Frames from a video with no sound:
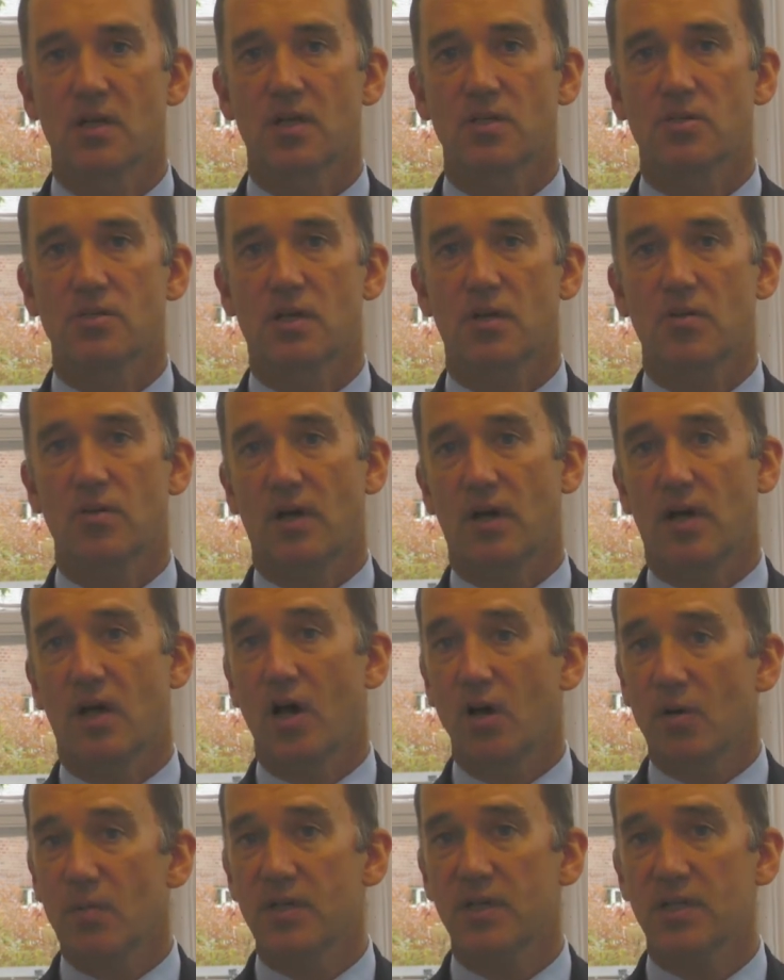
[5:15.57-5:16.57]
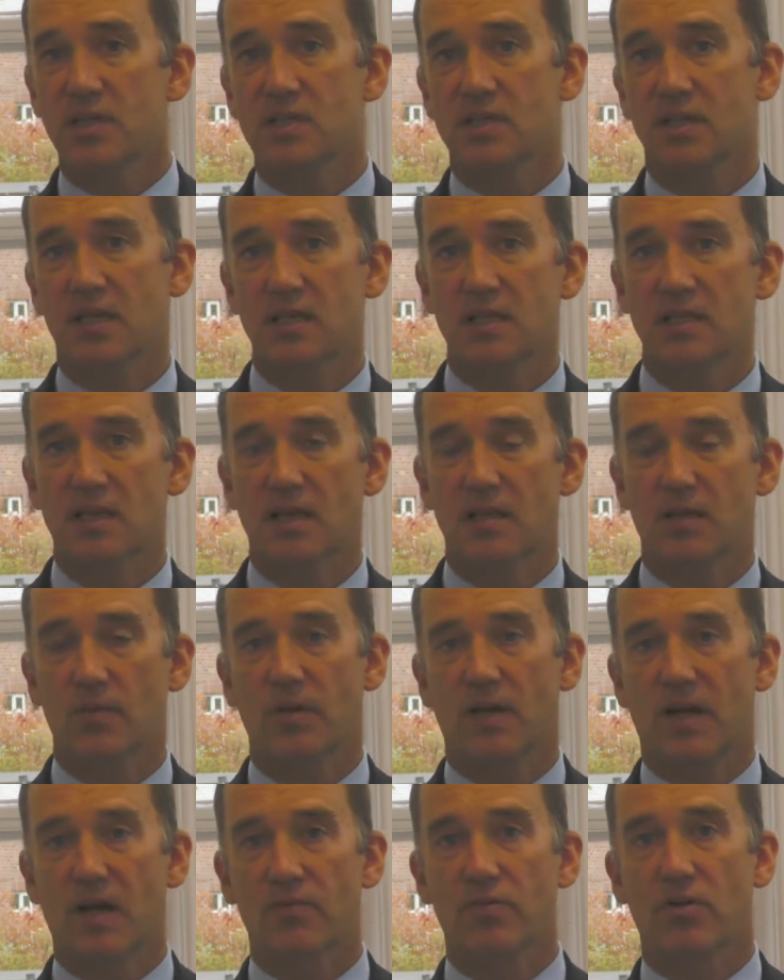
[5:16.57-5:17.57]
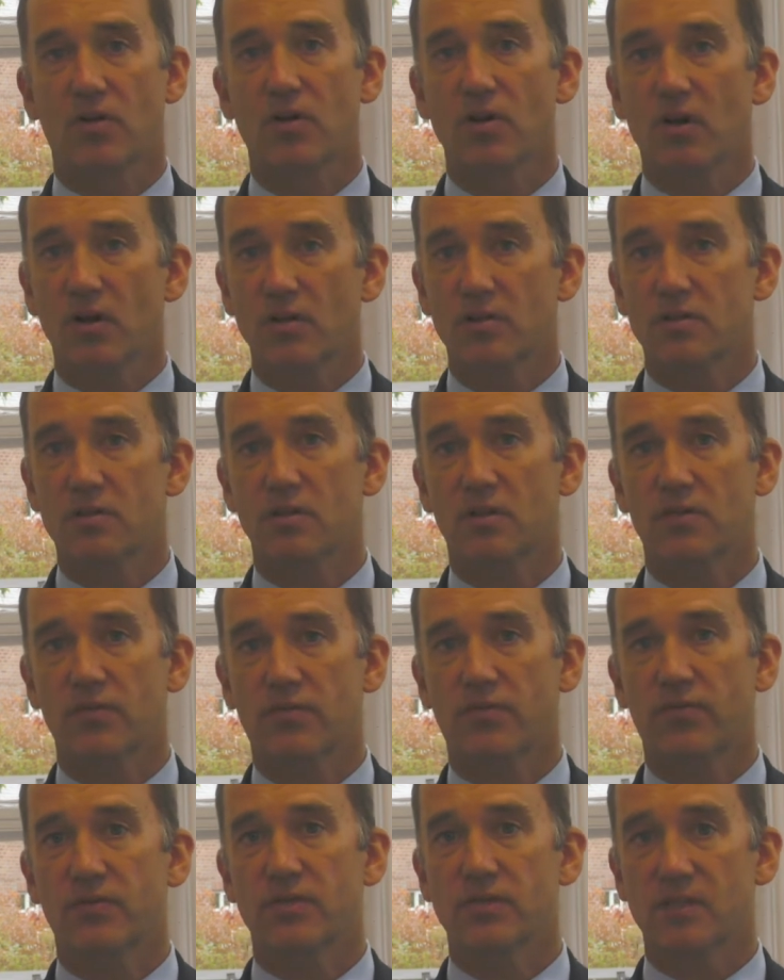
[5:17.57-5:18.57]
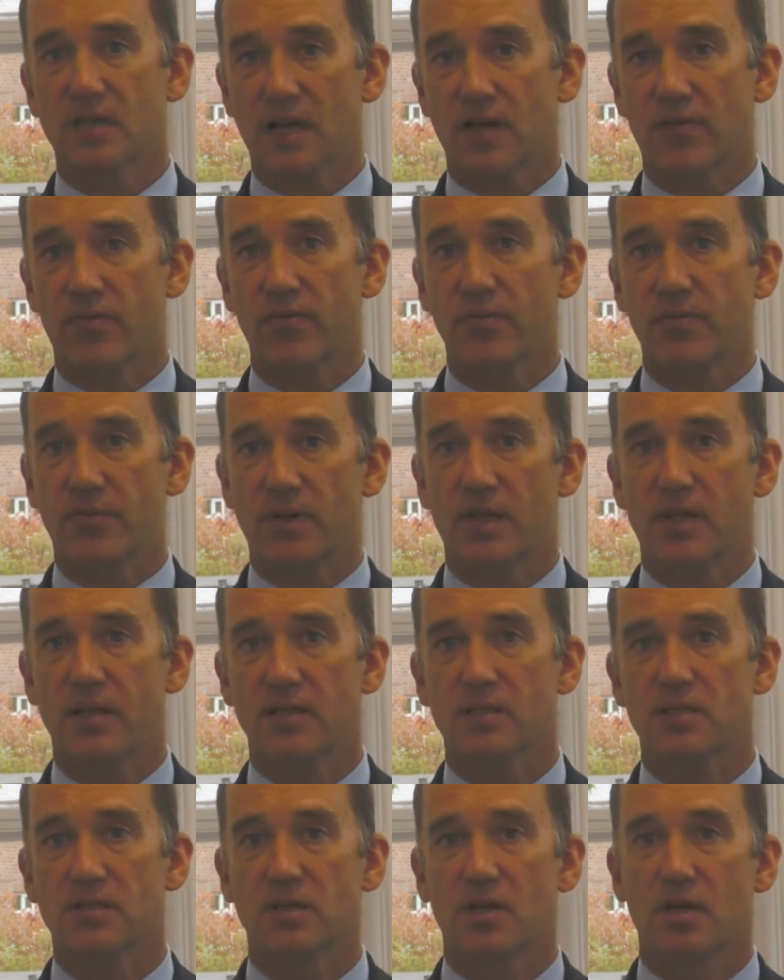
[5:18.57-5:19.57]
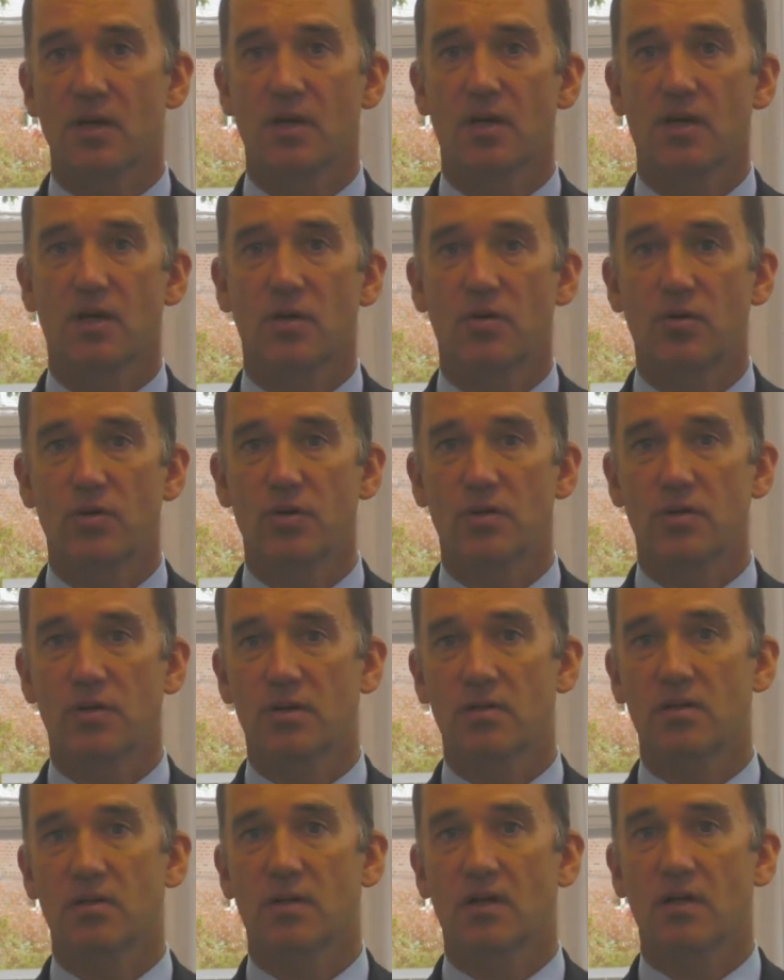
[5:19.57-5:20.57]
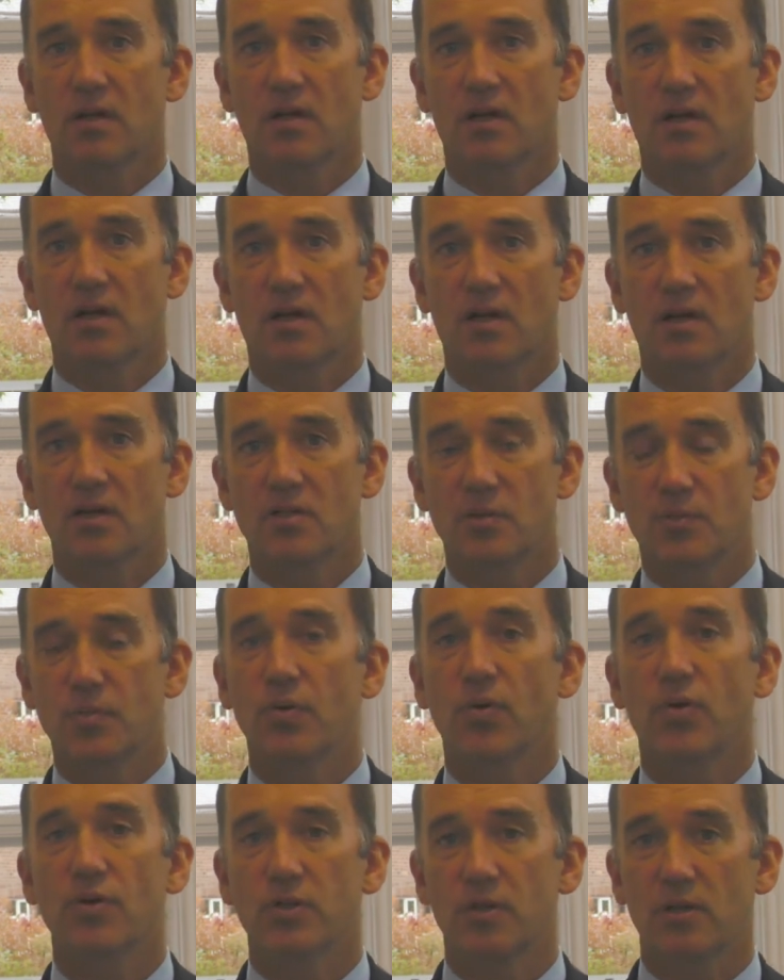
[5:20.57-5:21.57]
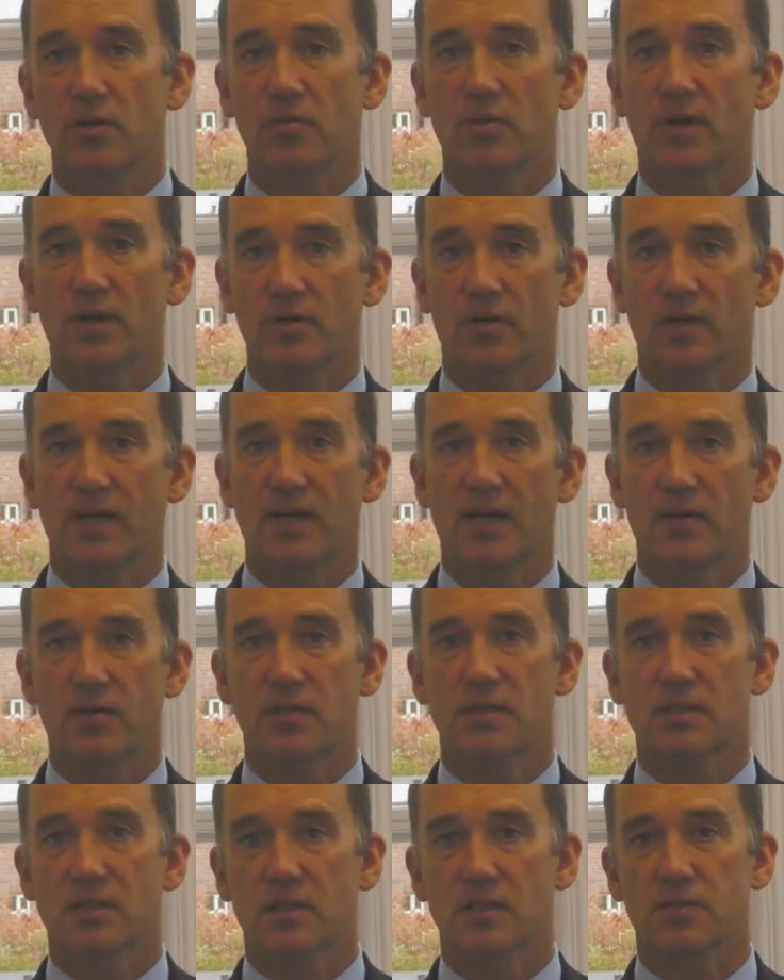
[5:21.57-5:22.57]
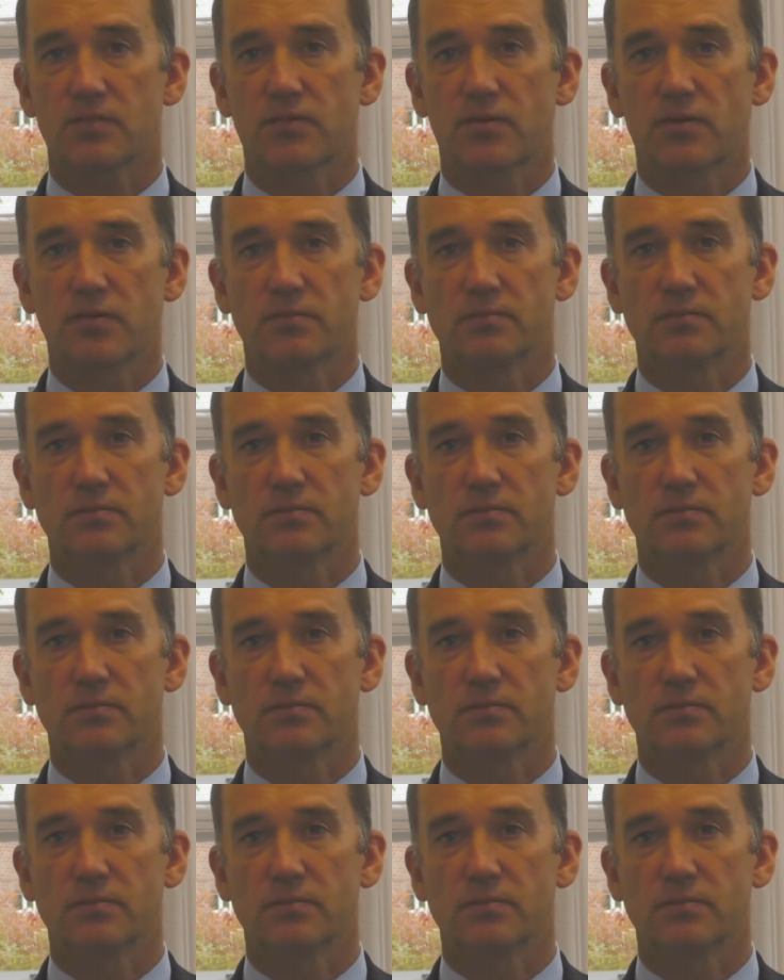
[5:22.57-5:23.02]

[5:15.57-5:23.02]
So I hope you can see there that we have a lot of staff in place who can support you while you're here in the sixth form.